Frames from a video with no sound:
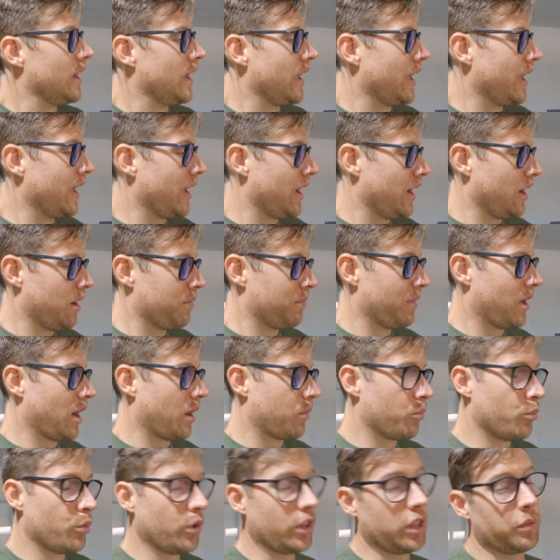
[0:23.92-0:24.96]
and
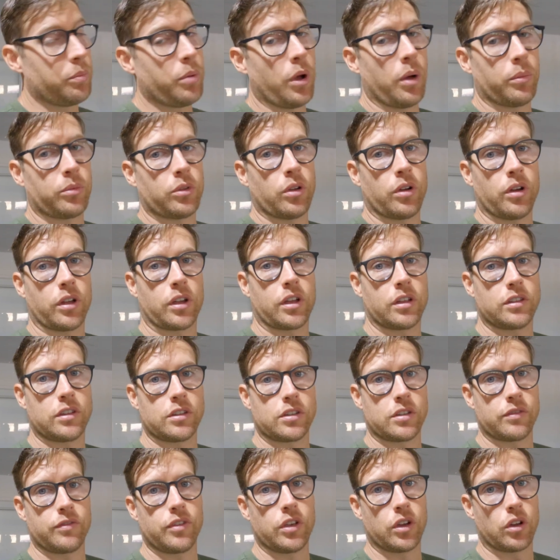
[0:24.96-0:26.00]
I'm really pumped on it because
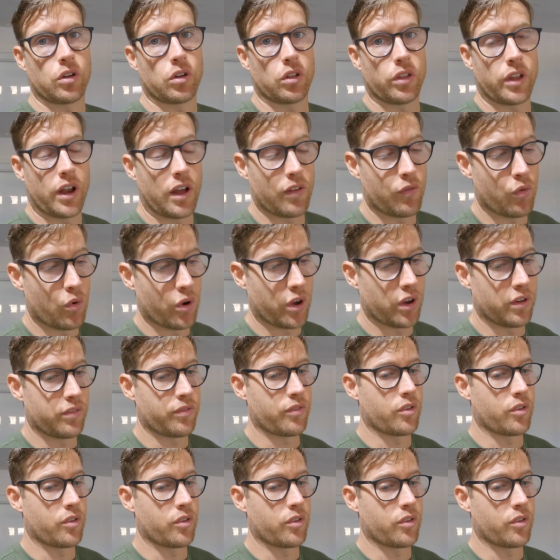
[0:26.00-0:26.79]
it's a vehicle that I've wanted